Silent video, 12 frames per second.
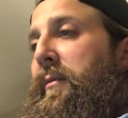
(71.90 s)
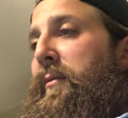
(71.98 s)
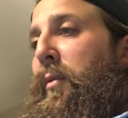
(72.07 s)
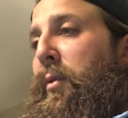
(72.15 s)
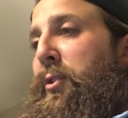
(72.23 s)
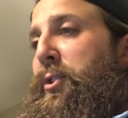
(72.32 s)

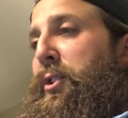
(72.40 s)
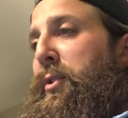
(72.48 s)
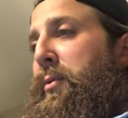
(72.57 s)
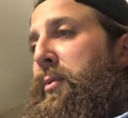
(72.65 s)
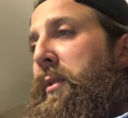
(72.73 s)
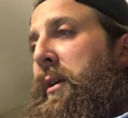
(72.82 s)
For
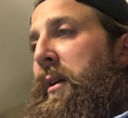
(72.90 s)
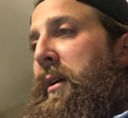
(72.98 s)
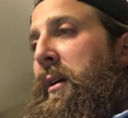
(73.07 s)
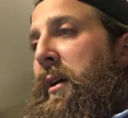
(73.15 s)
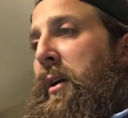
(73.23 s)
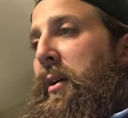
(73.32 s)
June,
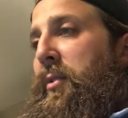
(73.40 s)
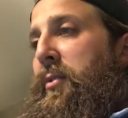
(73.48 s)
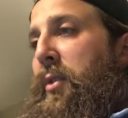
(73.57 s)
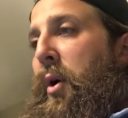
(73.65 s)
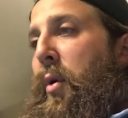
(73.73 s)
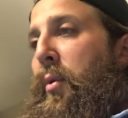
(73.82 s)

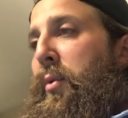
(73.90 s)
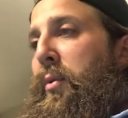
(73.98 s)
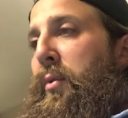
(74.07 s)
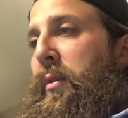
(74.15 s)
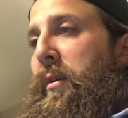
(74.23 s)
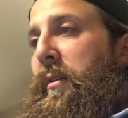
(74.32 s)

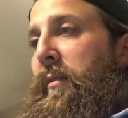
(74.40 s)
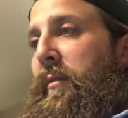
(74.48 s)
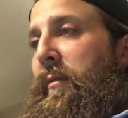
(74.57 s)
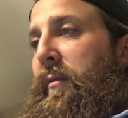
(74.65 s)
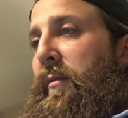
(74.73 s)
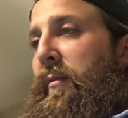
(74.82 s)
total
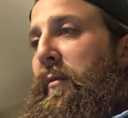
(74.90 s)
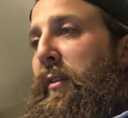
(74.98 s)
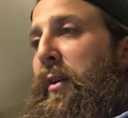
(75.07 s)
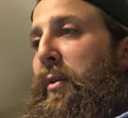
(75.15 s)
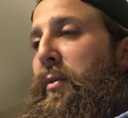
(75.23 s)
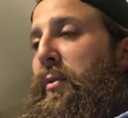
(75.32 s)

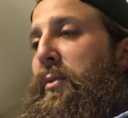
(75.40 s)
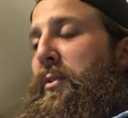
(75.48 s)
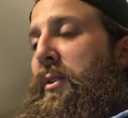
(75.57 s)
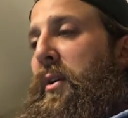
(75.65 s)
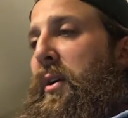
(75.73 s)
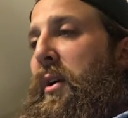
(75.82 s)

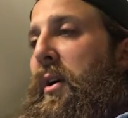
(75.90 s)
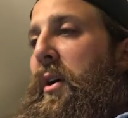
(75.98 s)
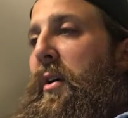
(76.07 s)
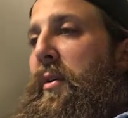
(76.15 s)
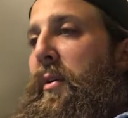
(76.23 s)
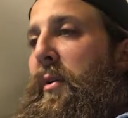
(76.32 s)
views
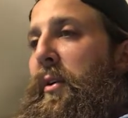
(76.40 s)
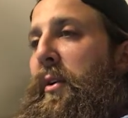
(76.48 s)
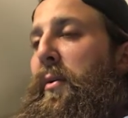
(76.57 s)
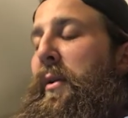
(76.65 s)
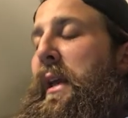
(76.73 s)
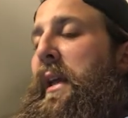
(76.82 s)
on our
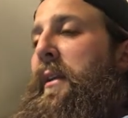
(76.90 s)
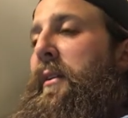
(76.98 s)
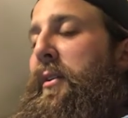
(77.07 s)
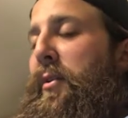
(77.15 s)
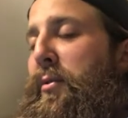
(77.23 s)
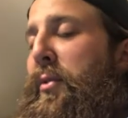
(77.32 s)

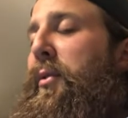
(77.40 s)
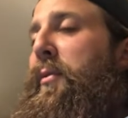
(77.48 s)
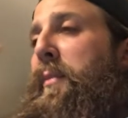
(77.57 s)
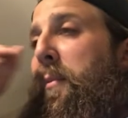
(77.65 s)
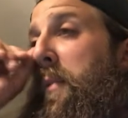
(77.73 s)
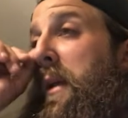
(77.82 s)

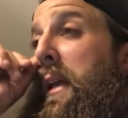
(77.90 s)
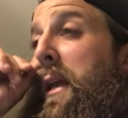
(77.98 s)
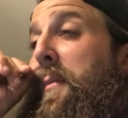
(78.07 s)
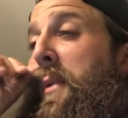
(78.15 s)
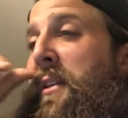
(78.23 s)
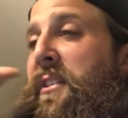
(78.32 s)
YouTube
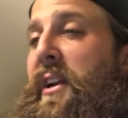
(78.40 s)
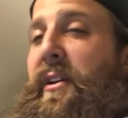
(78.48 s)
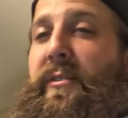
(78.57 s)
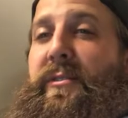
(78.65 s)
beekeeping channel,